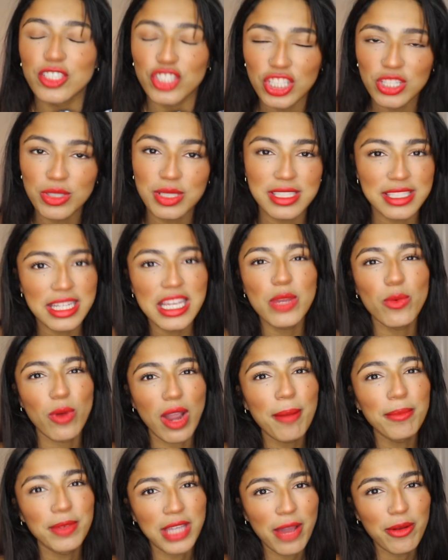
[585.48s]
Do you see
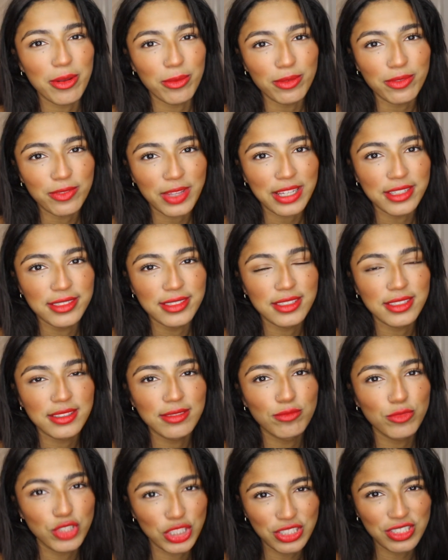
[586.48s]
where I'm going with
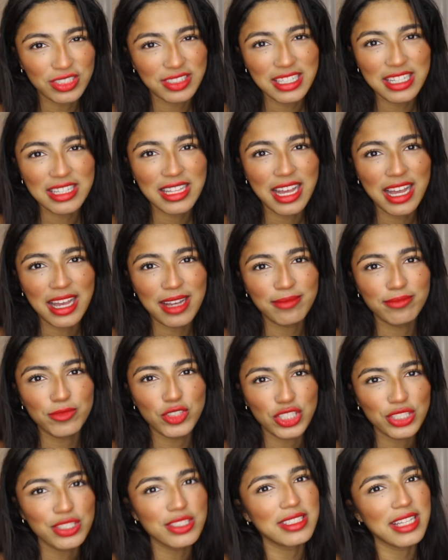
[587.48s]
this? Do you see that?
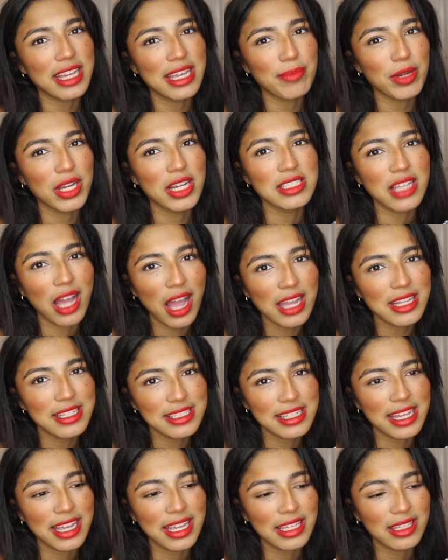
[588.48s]
Do you see? Because I
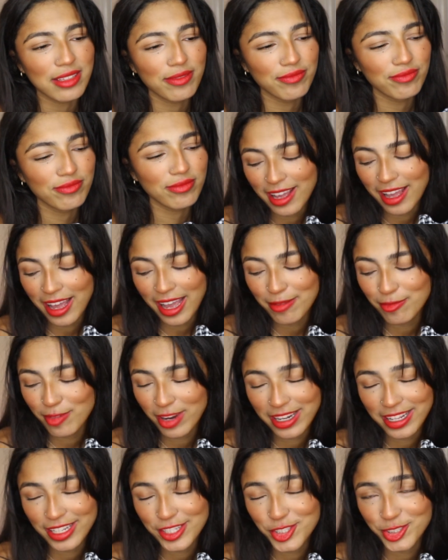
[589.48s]
see. I'm
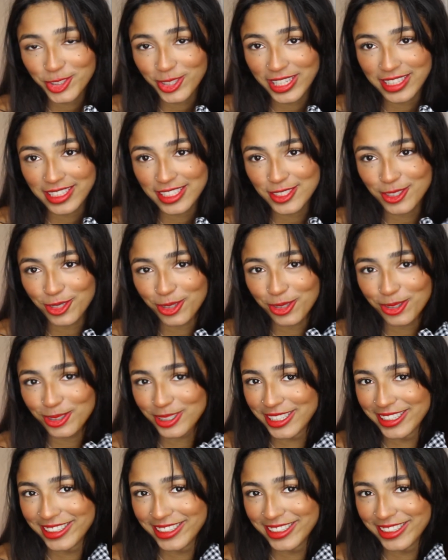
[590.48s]
really enjoying this haul.